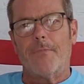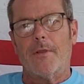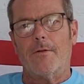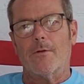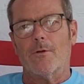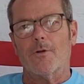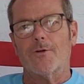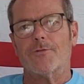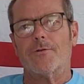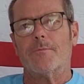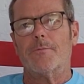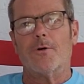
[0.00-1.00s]
the
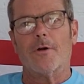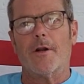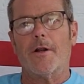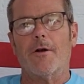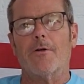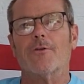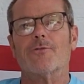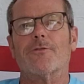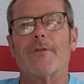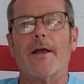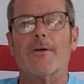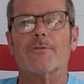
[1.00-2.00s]
list of, you're going to hear this
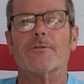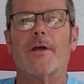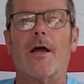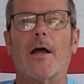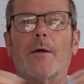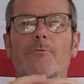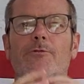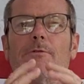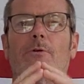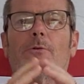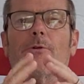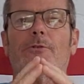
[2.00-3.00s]
1,000 times
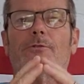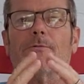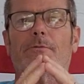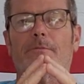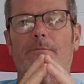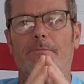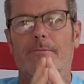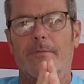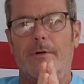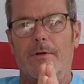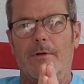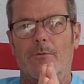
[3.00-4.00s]
on these
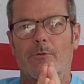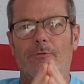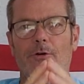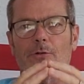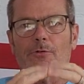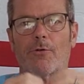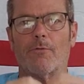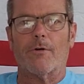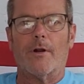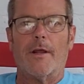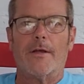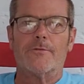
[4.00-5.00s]
reviews over
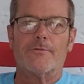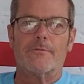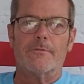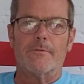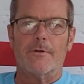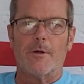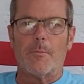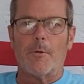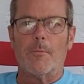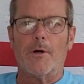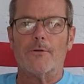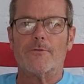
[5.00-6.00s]
the next couple
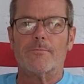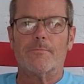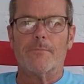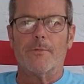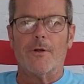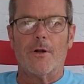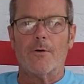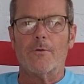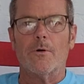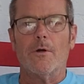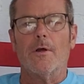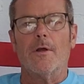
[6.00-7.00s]
of months. You know,
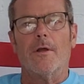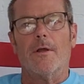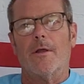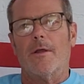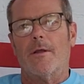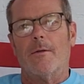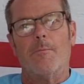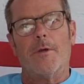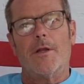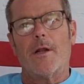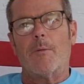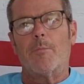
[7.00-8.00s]
me
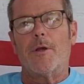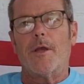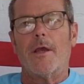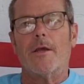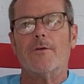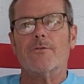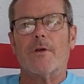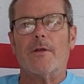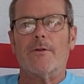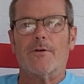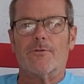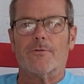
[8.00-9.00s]
and
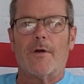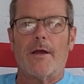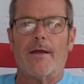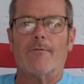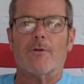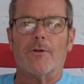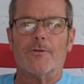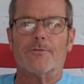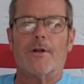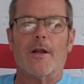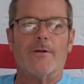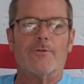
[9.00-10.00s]
IPAs, I have a list
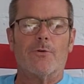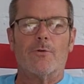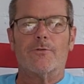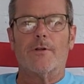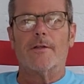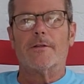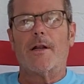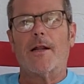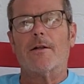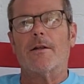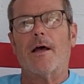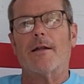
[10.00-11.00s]
that I enjoy. It's not that
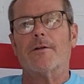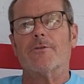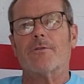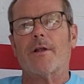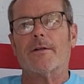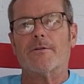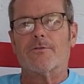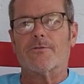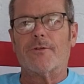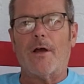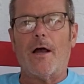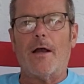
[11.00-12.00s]
I dislike the
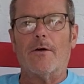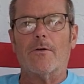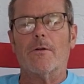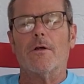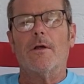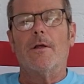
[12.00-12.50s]
style.